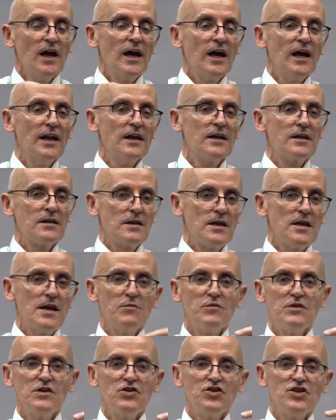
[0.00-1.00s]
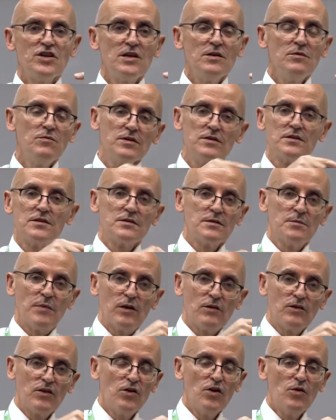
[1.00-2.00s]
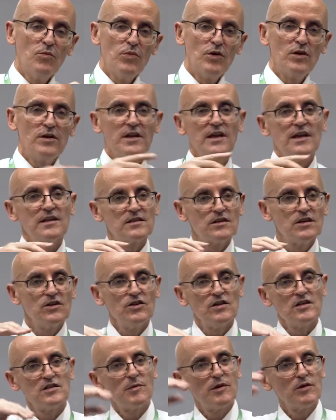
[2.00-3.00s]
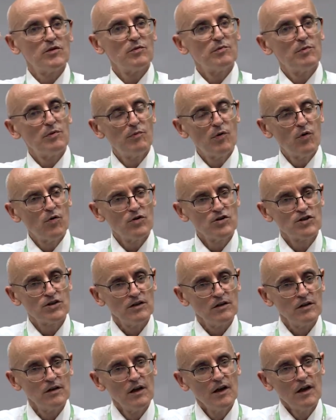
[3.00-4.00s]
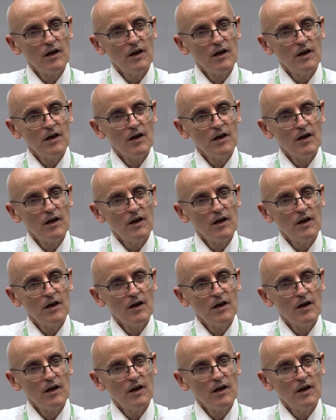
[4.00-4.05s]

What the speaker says: And the MDG was about the number, the SDG is about the proportion.